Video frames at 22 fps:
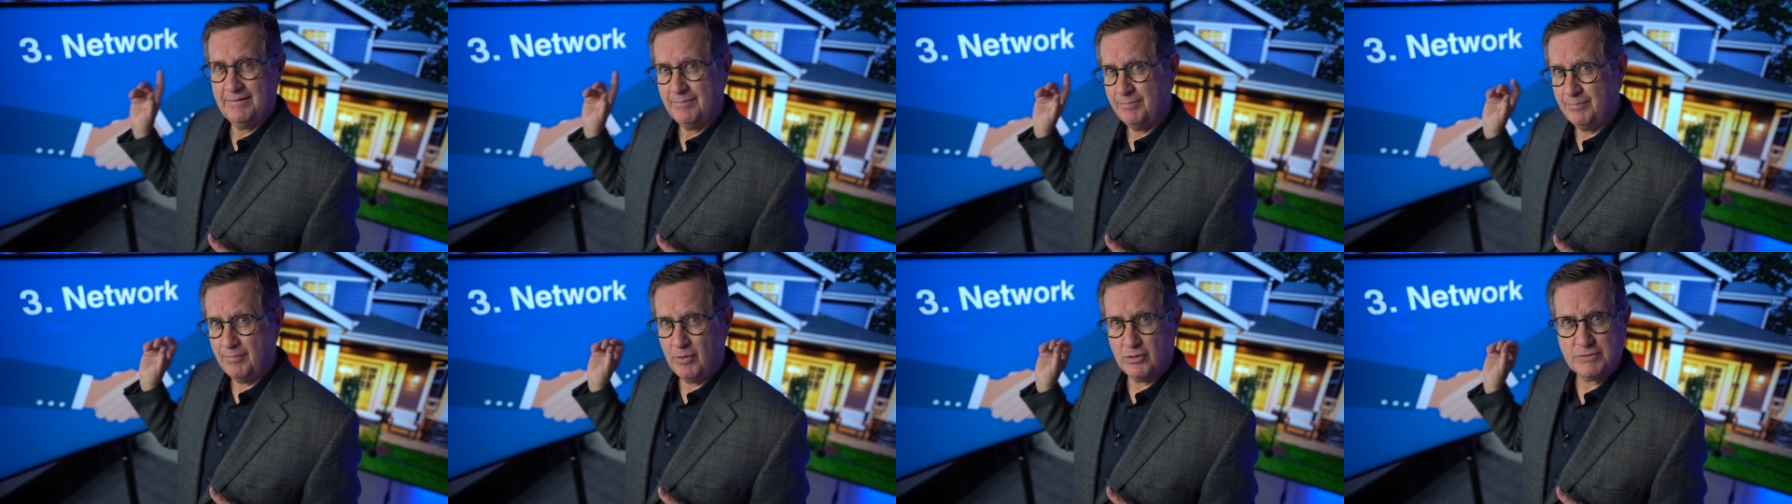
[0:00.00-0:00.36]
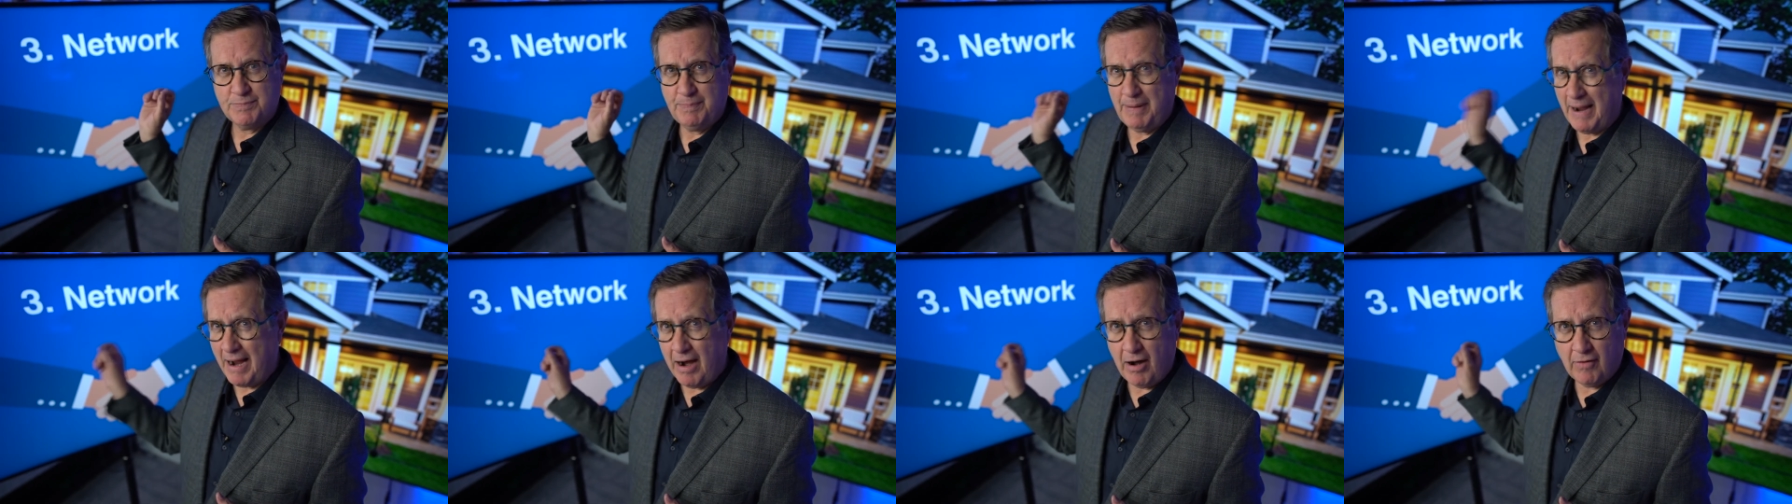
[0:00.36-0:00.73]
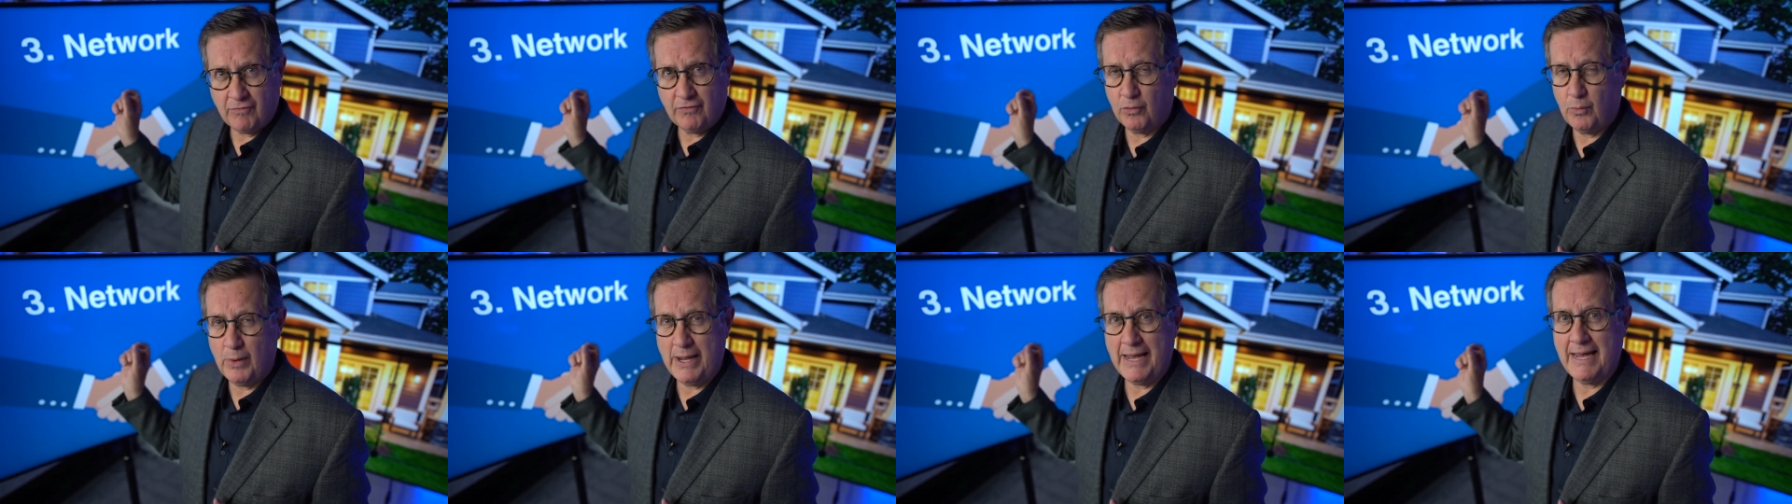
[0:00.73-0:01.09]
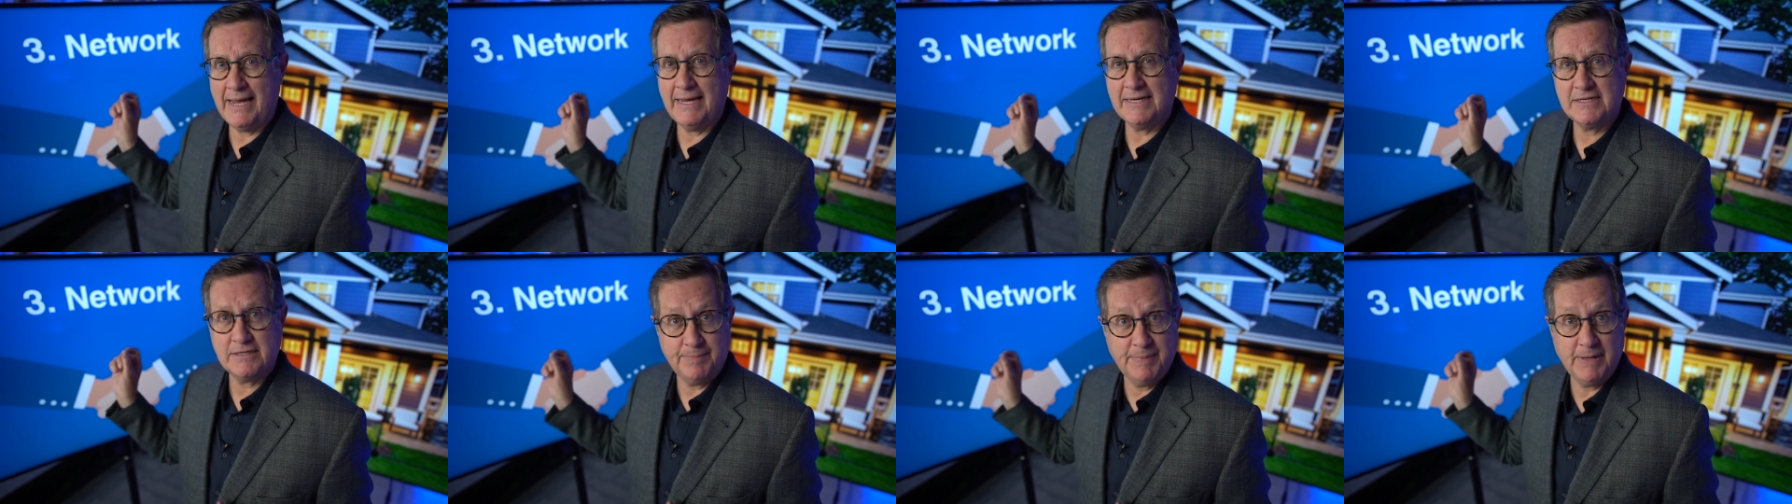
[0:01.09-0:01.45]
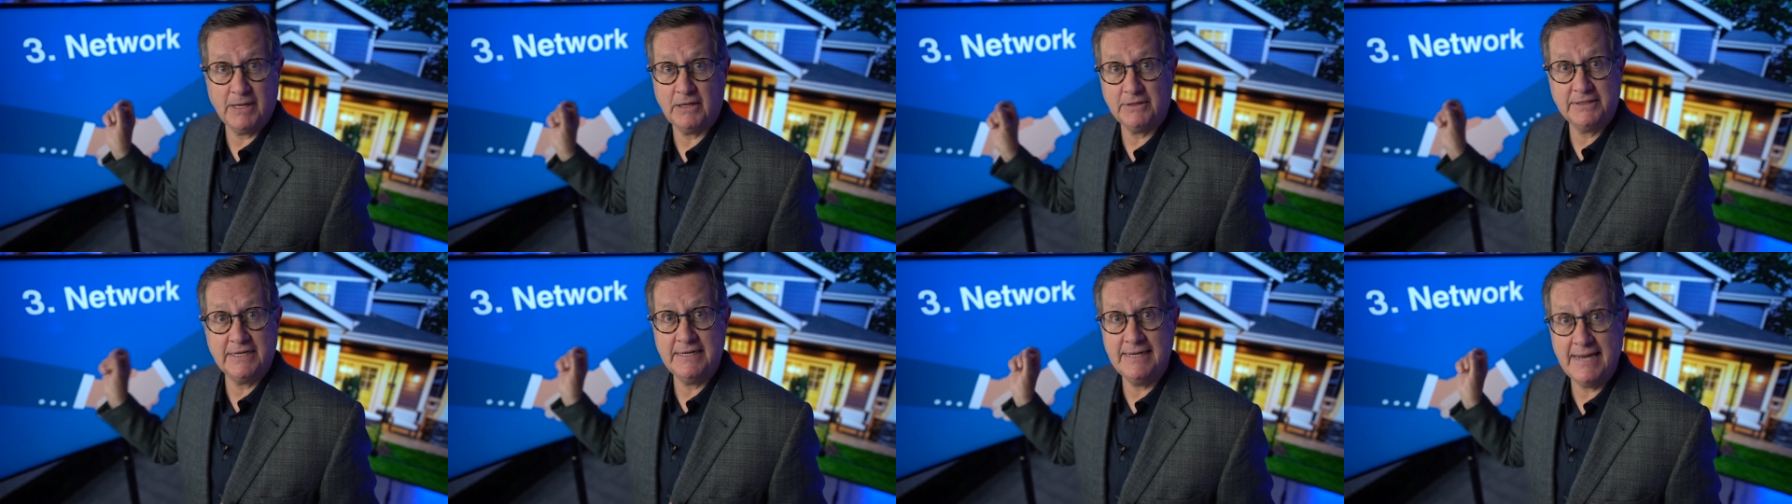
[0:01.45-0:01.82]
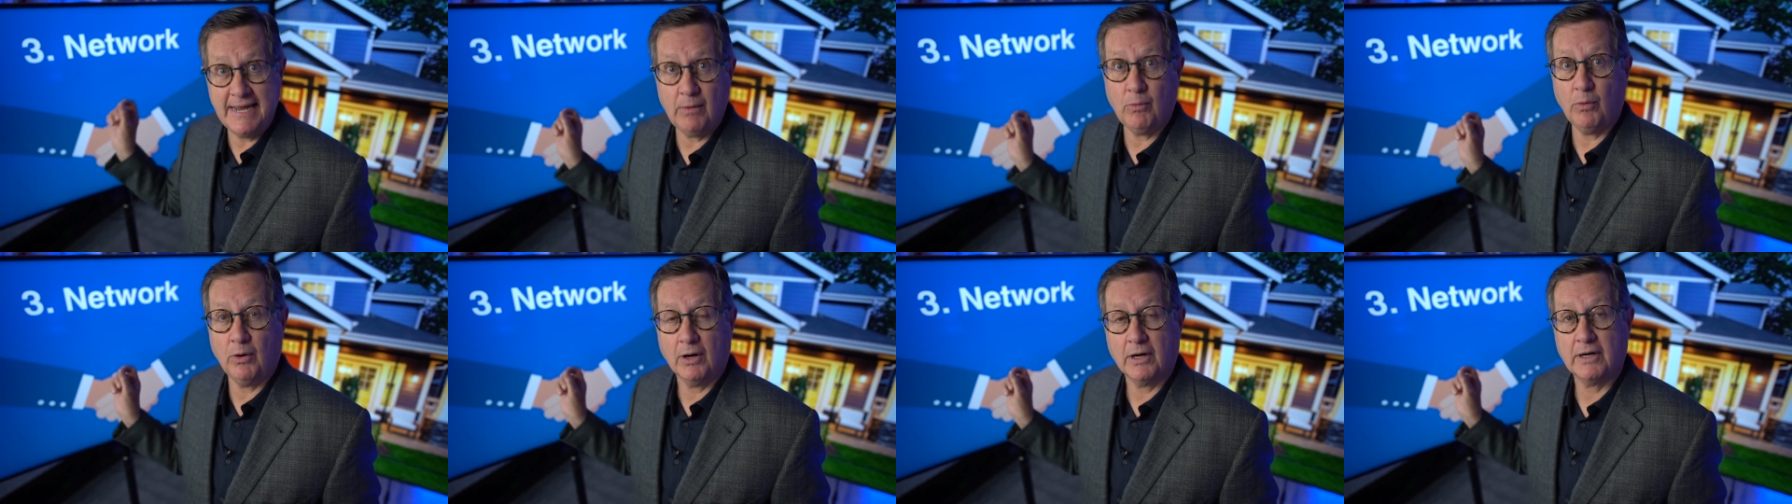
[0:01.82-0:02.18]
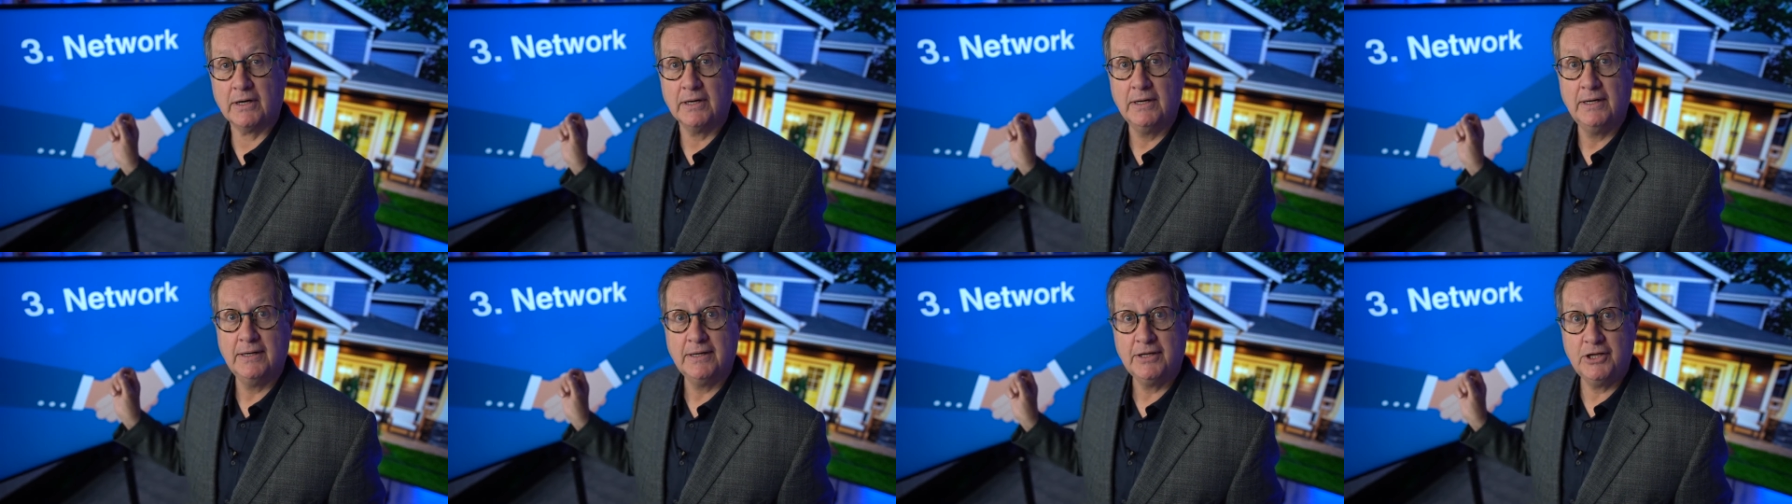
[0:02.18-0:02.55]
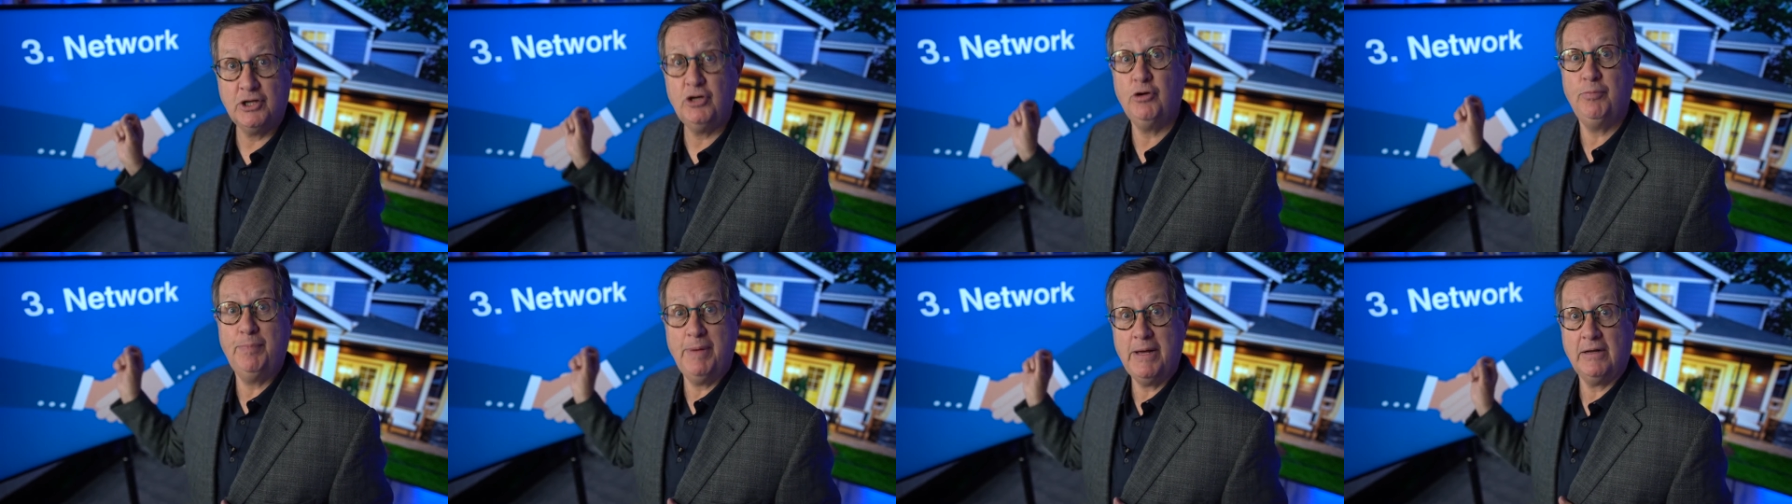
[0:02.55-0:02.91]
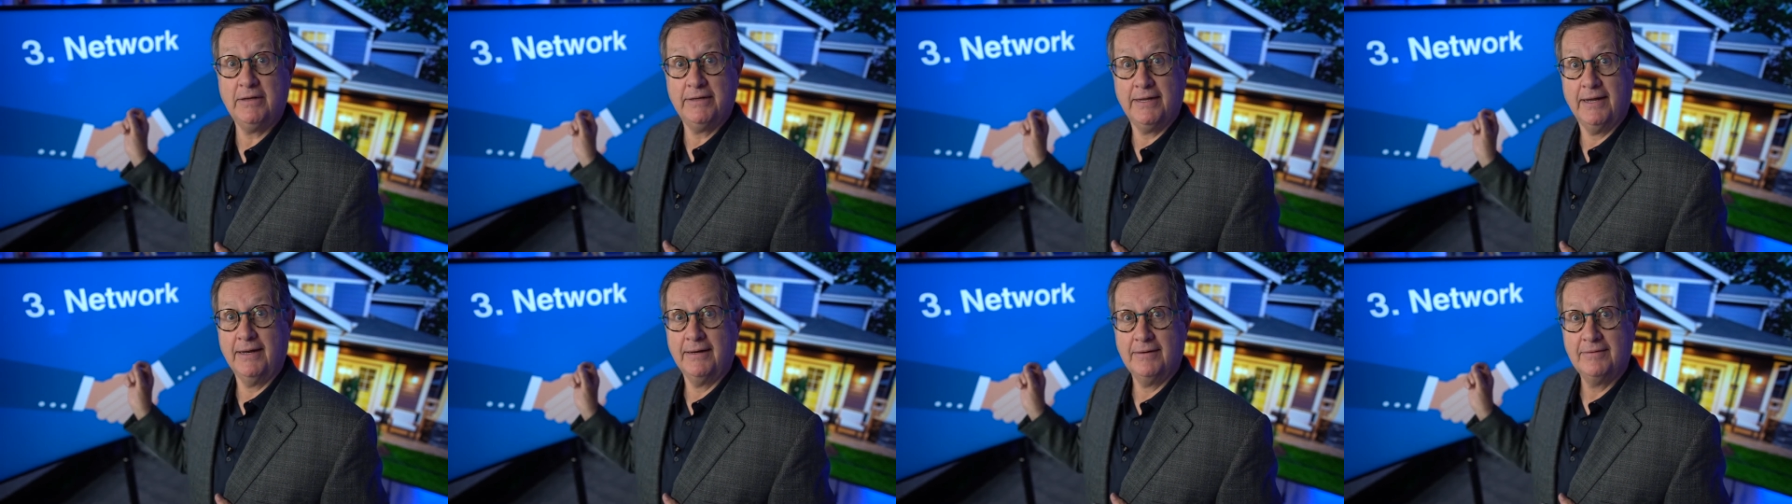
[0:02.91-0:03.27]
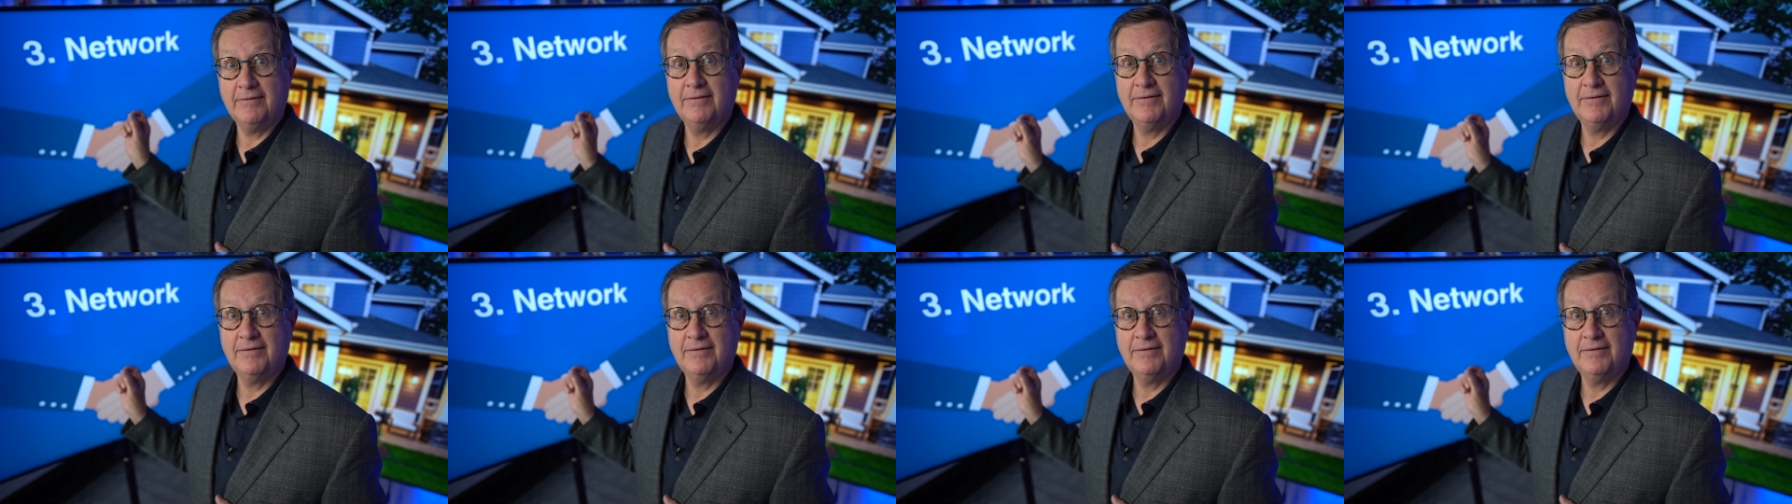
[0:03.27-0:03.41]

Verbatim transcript: most powerful way to build a network. You build it.